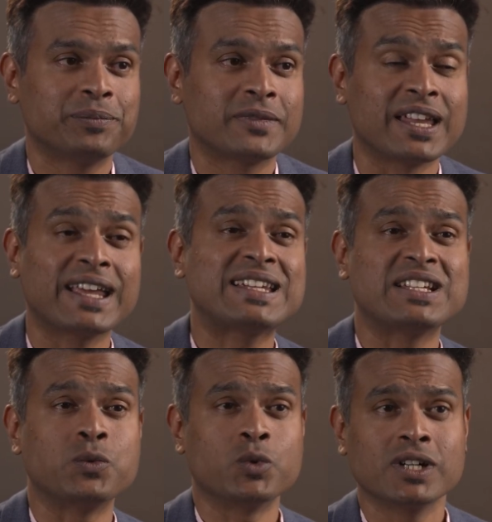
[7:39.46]

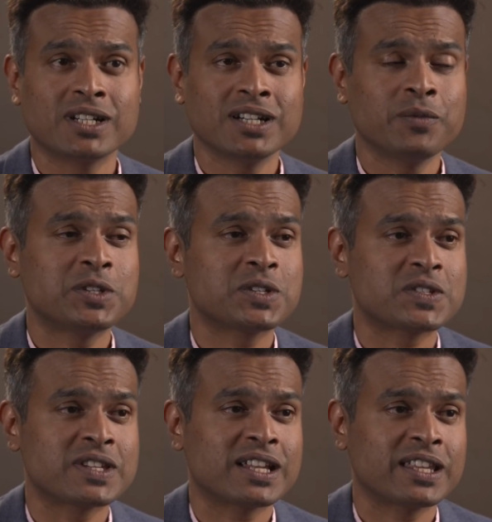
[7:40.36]
connected worker, which
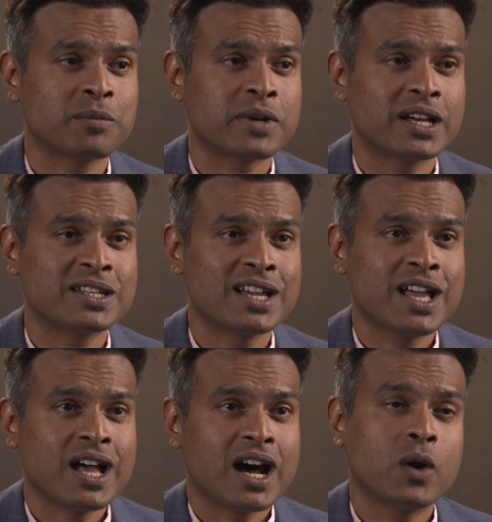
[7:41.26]
is nothing but
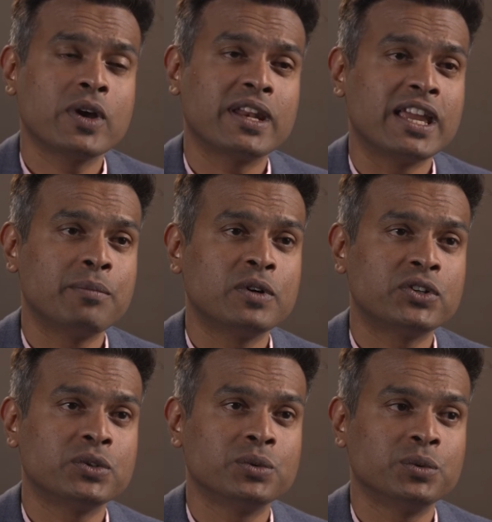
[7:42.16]
how we are able
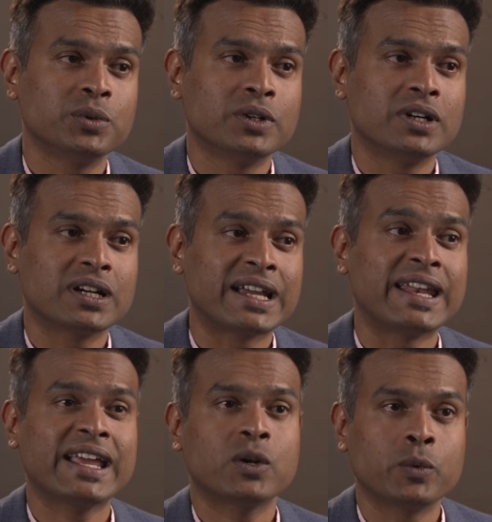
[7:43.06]
to
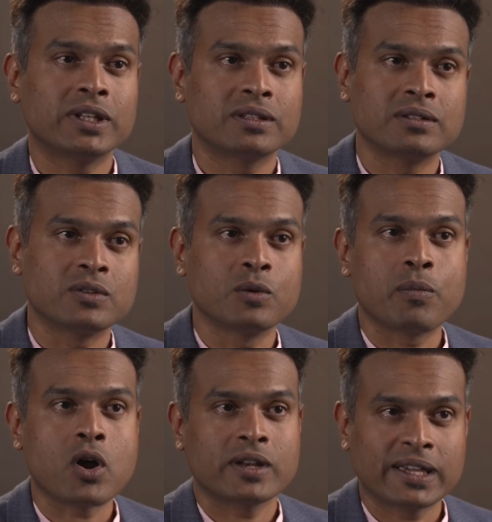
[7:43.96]
connect with
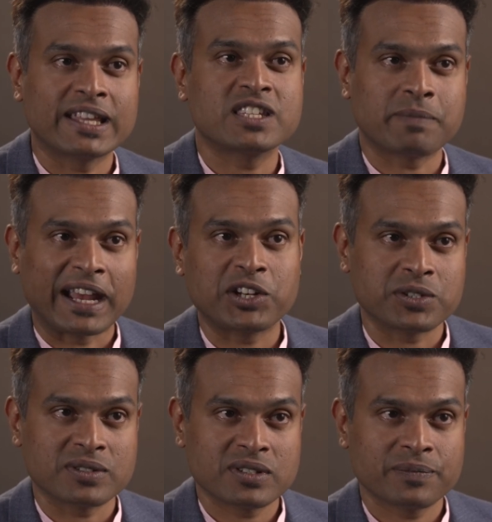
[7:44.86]
robotic
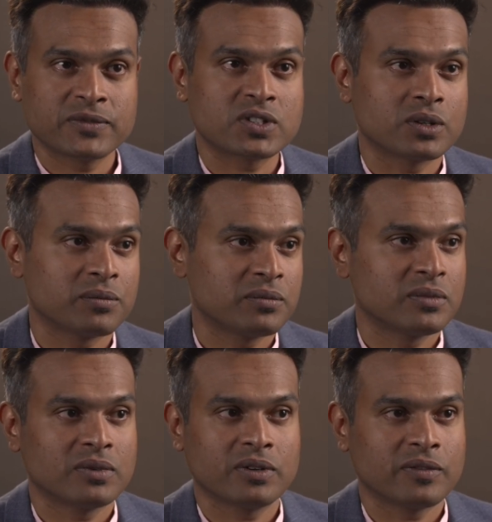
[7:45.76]
inspections. So
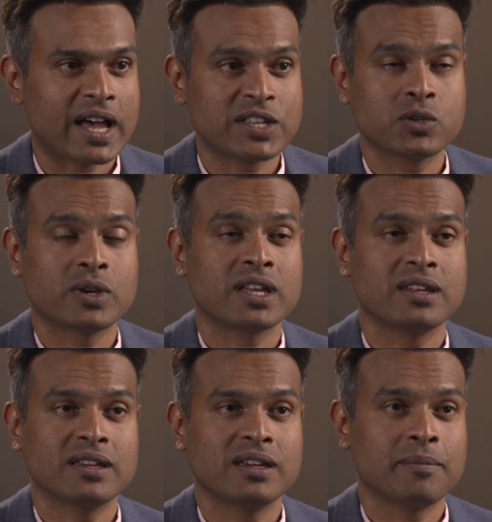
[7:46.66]
as you
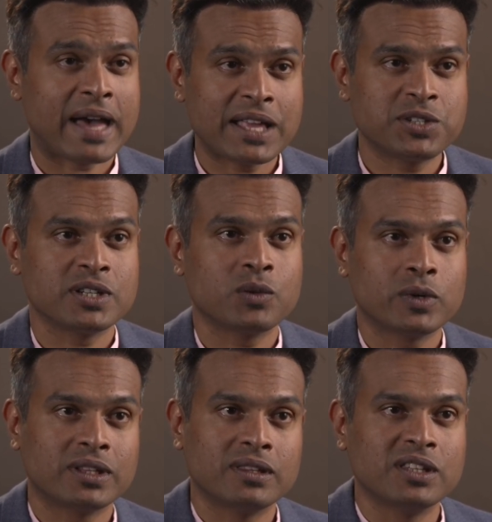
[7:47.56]
can imagine,
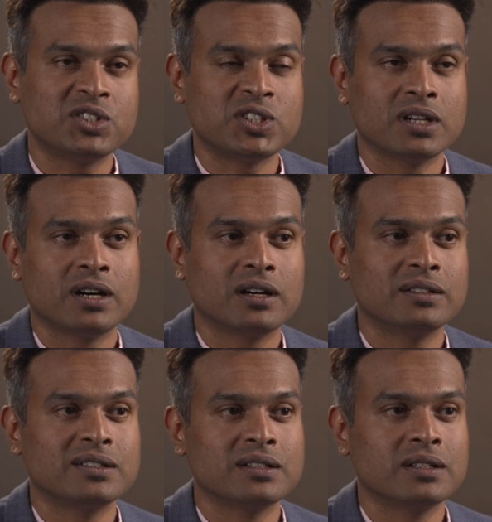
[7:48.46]
with
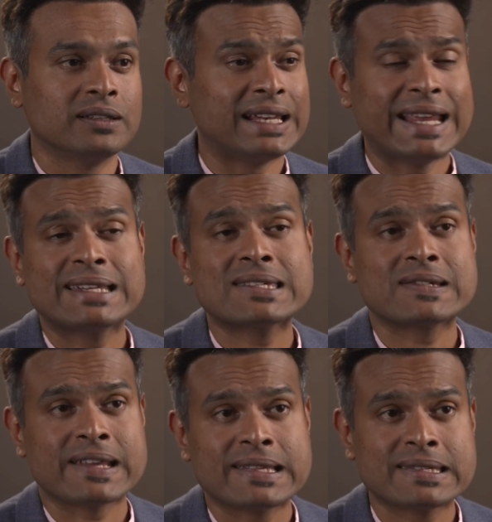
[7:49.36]
the
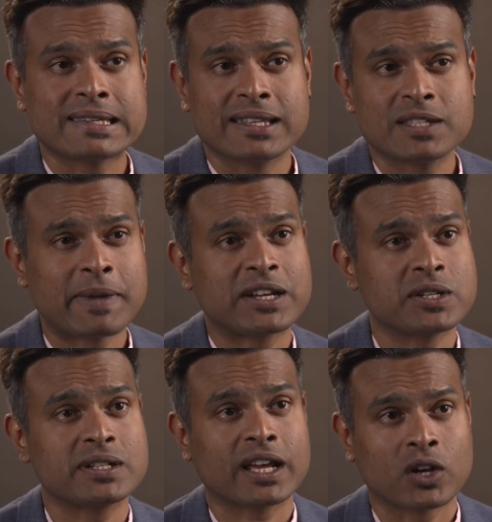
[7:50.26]
latest trends in
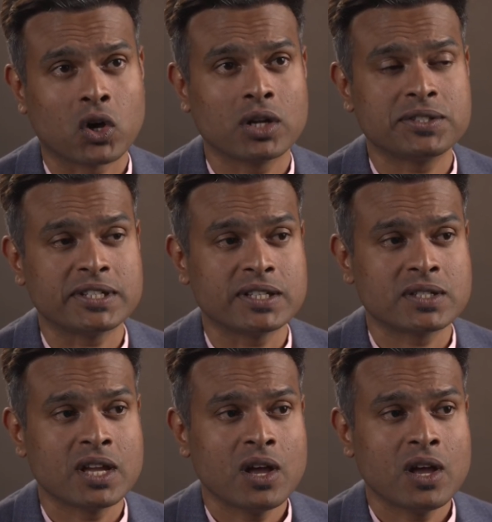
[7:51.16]
inspection technologies,